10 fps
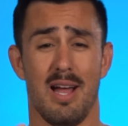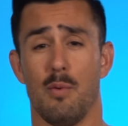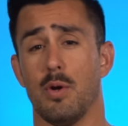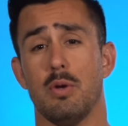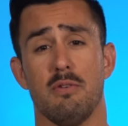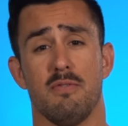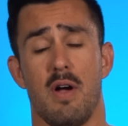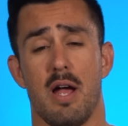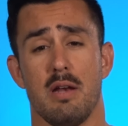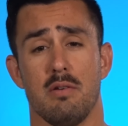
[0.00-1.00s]
where you can
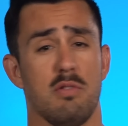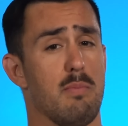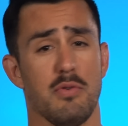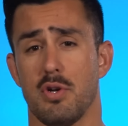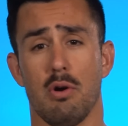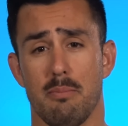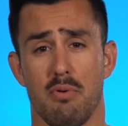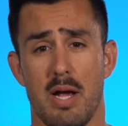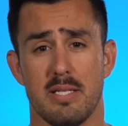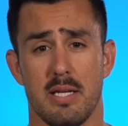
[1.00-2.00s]
find the most current
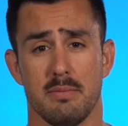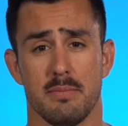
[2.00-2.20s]
pricing.